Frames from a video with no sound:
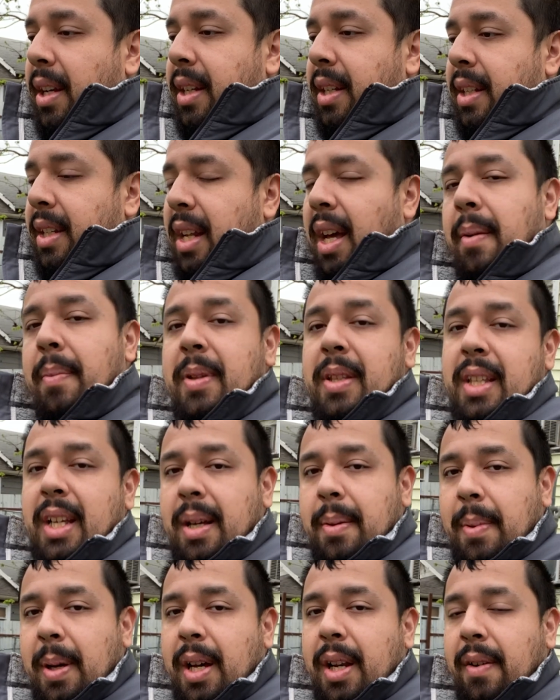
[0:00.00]
it, and I've been
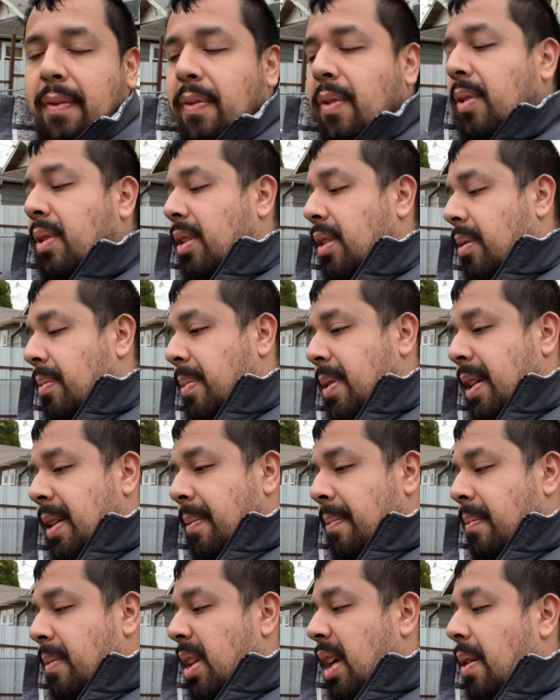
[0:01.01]
thinking about it for a little bit,
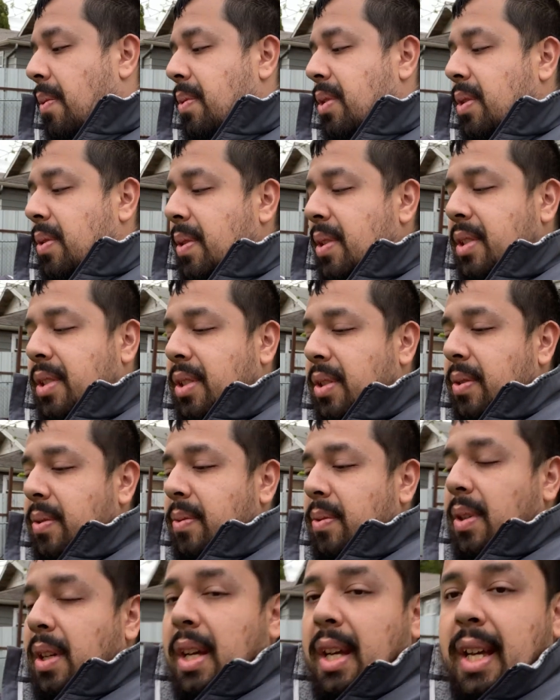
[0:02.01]
I was going
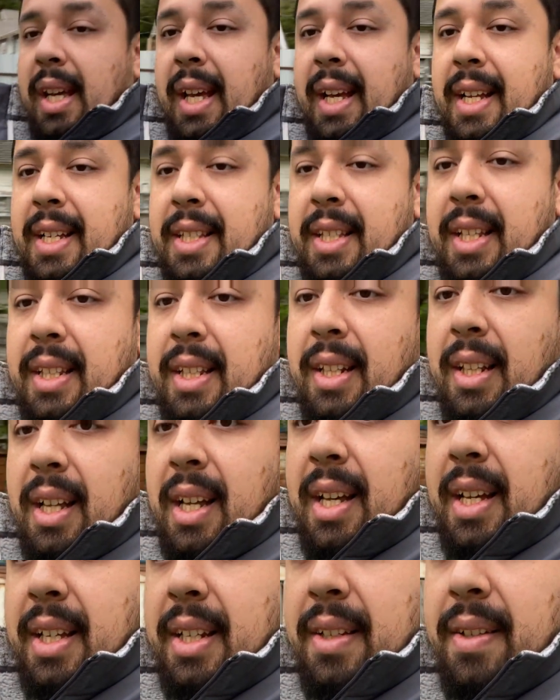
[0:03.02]
to extend the
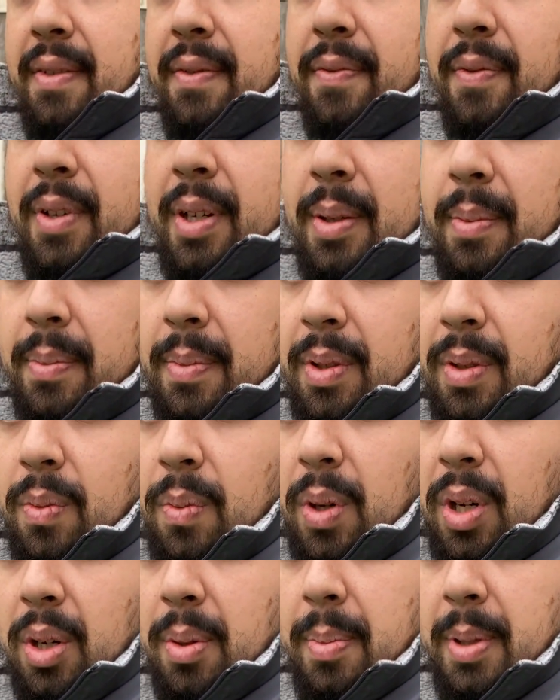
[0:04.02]
line from the
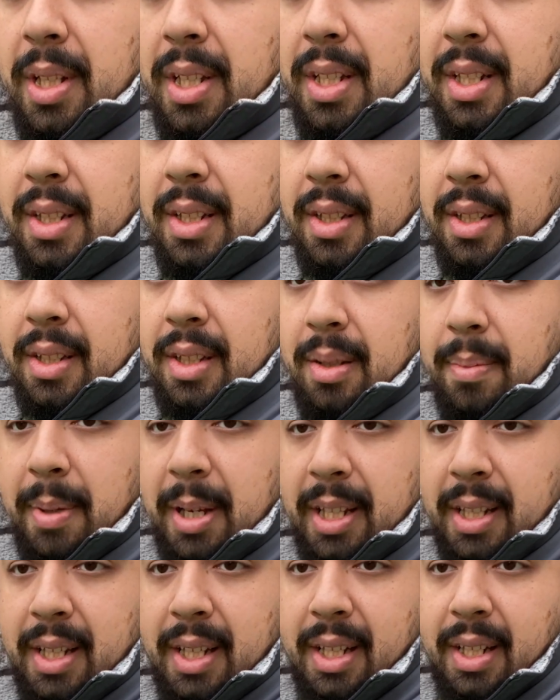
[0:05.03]
watermelon, the
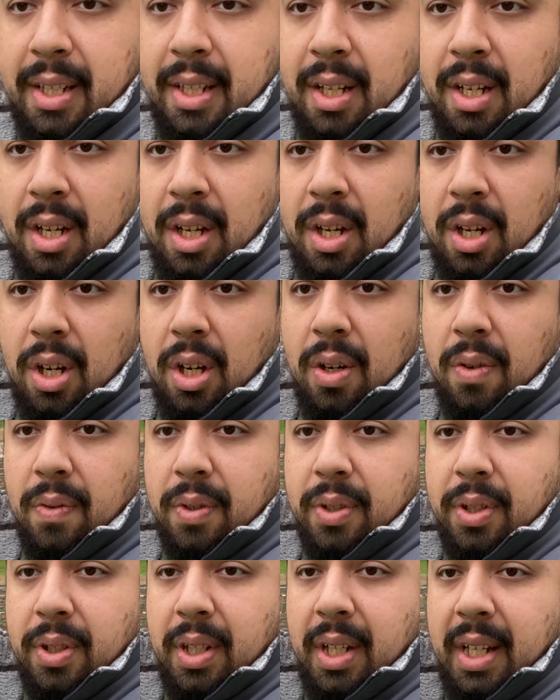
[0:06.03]
main line, over
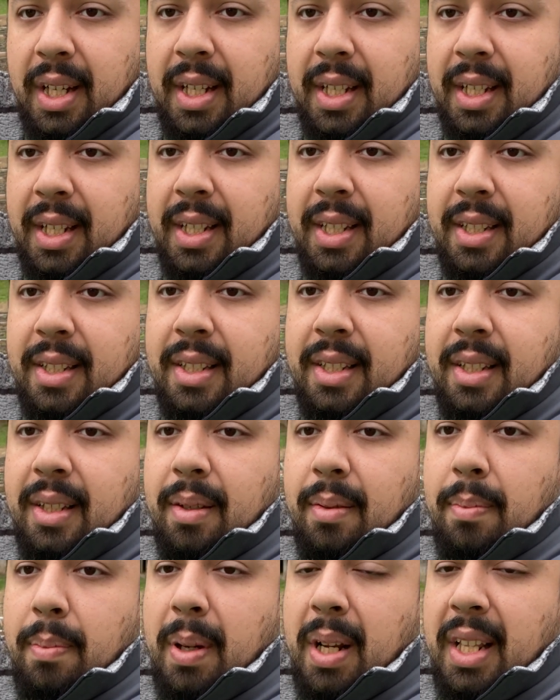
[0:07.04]
to the onions,
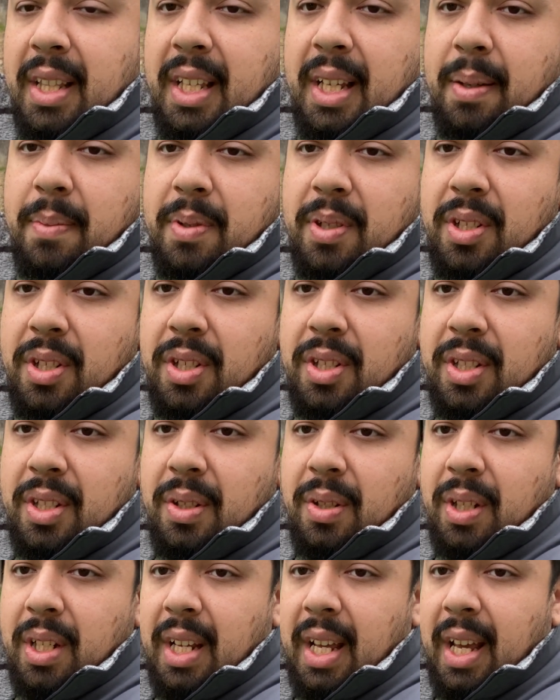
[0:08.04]
but I think I'm just
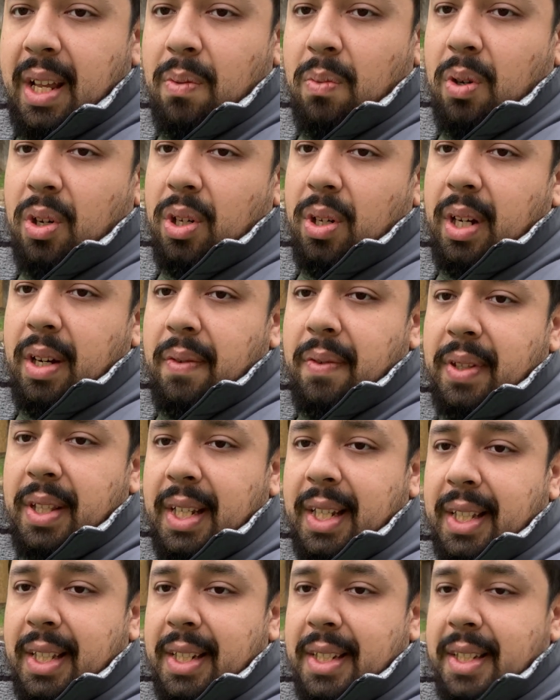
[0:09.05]
still gonna hand water
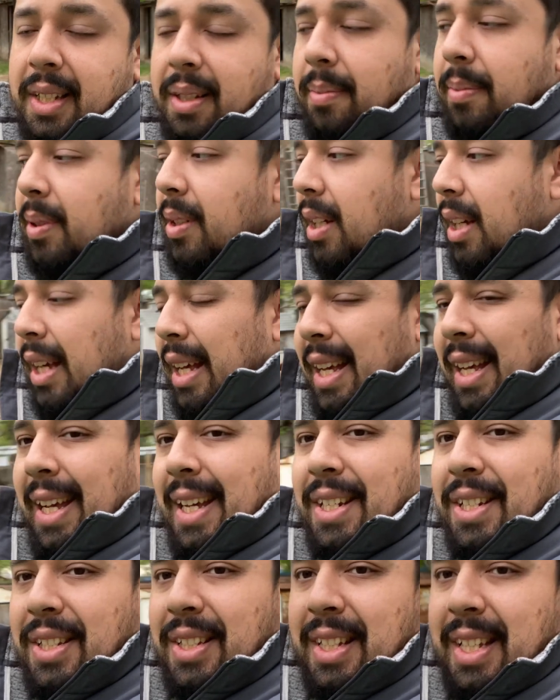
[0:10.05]
everything in the tub
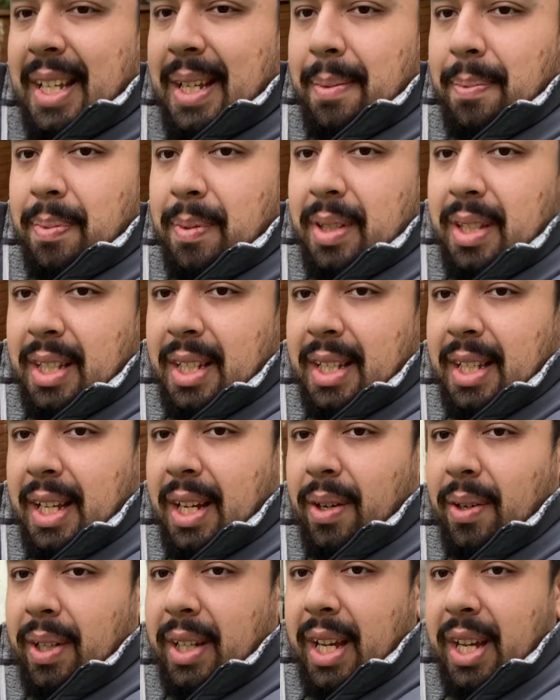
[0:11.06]
and just keep the
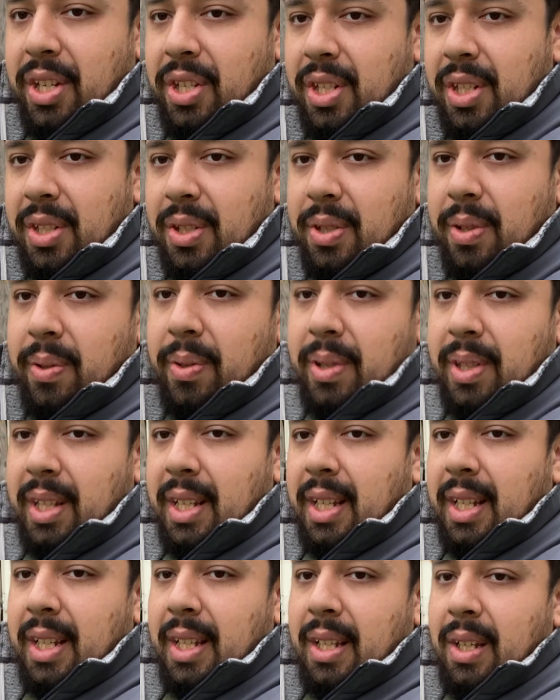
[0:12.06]
irrigation to
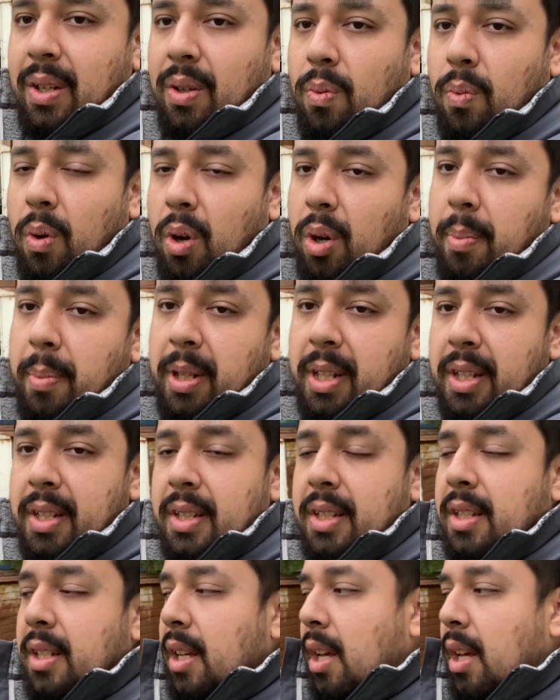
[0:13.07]
the watermelons.